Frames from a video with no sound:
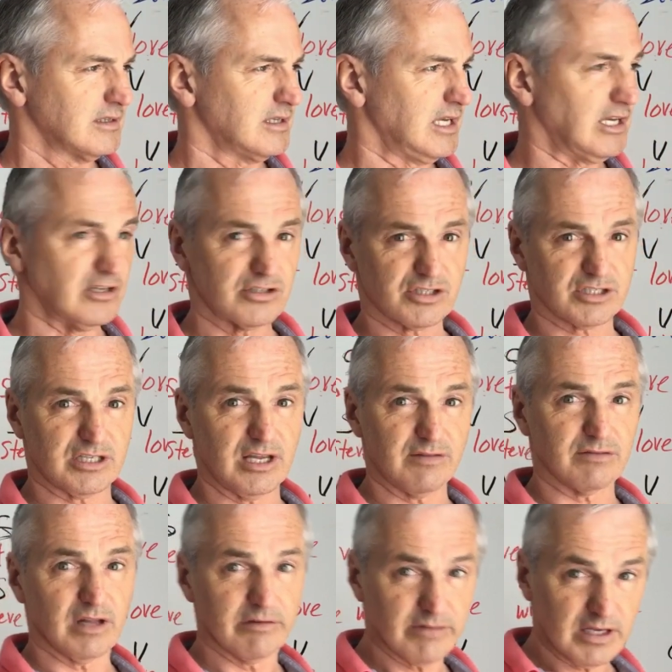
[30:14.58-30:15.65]
Is Steve
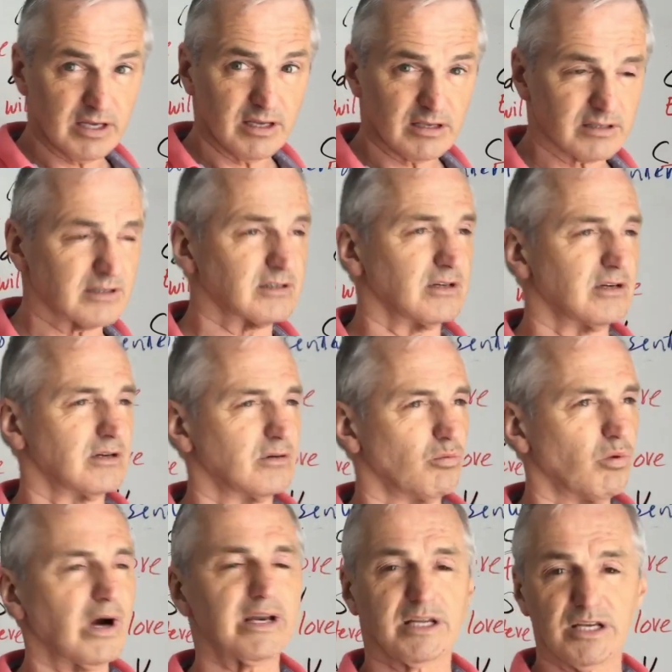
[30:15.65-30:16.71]
loving it?
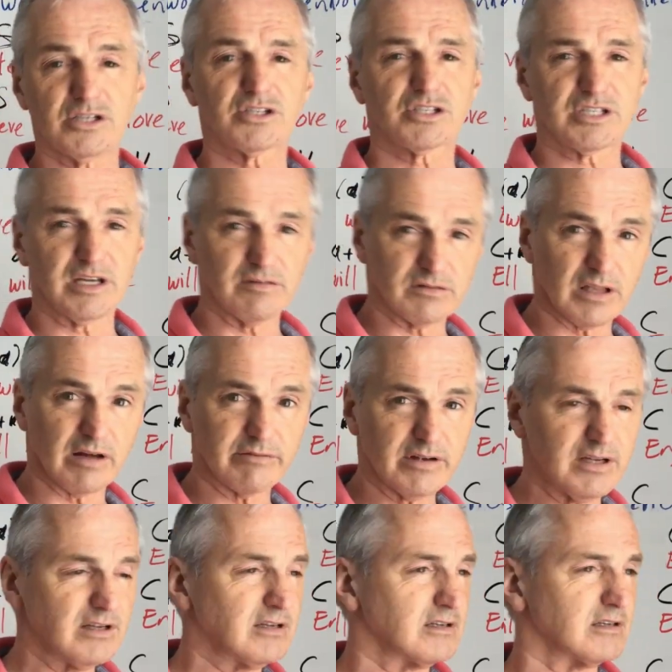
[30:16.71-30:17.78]
What is Steve
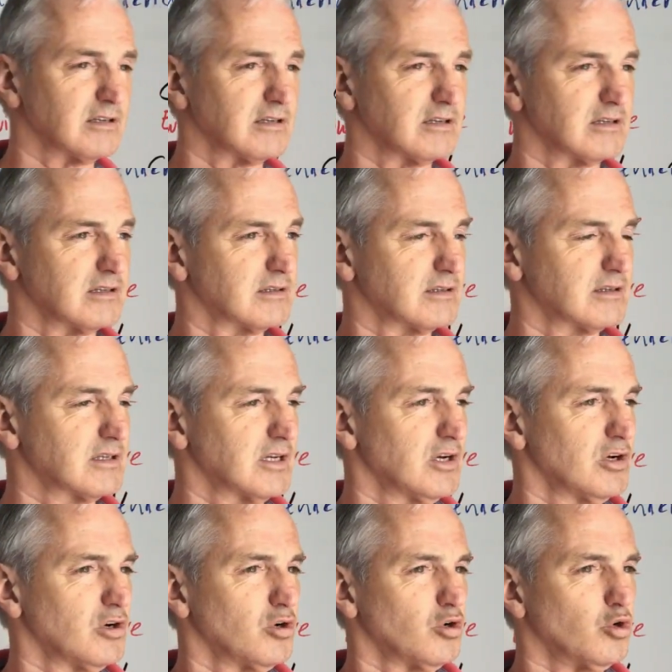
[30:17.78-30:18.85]
loving?
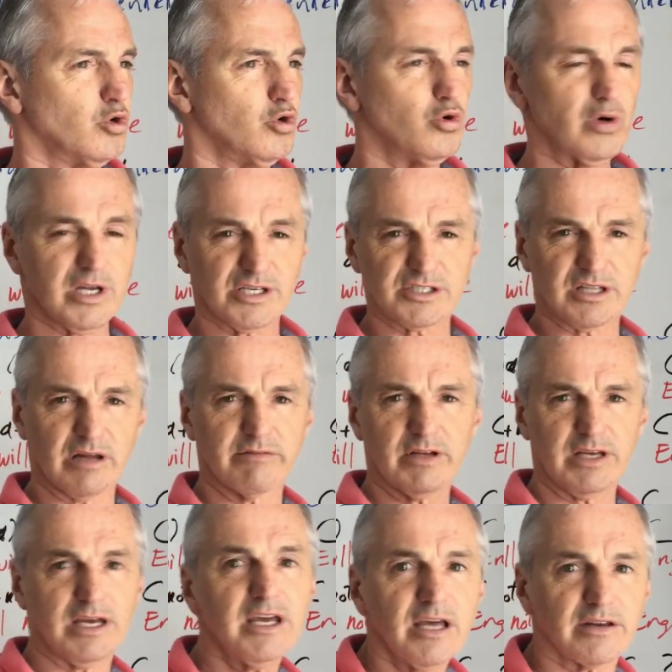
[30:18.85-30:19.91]
Who is
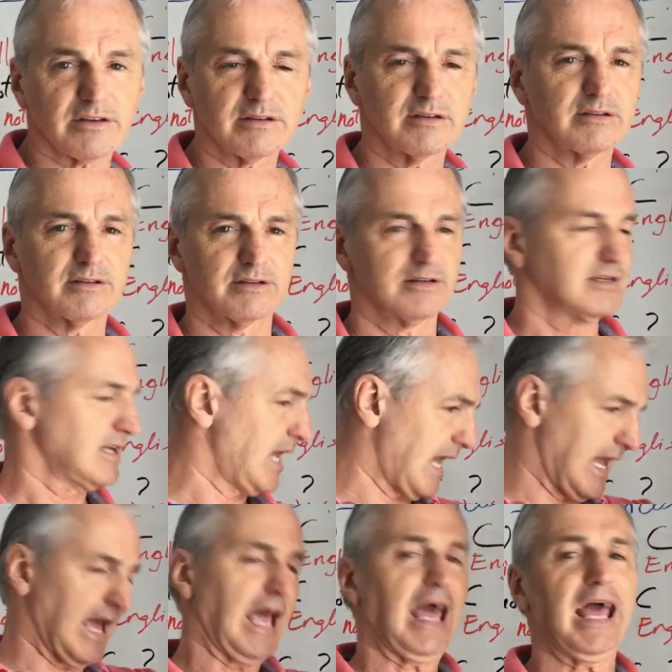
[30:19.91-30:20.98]
loving it?
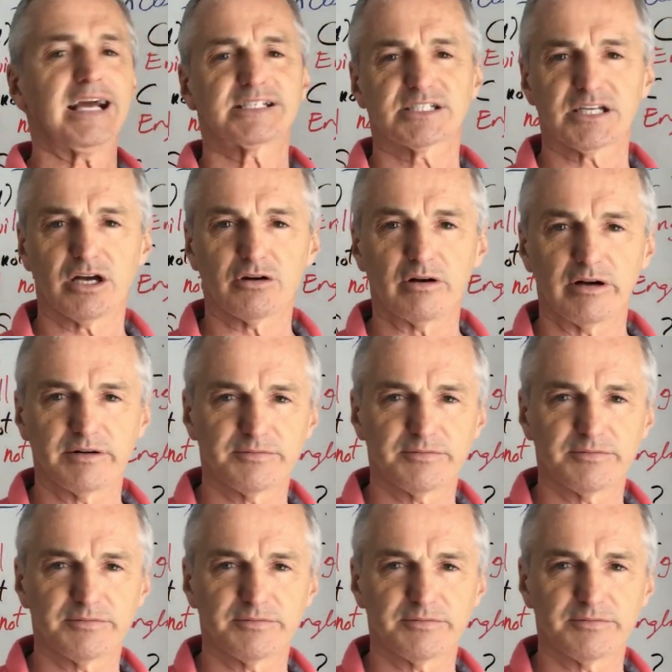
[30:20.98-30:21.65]
Etc.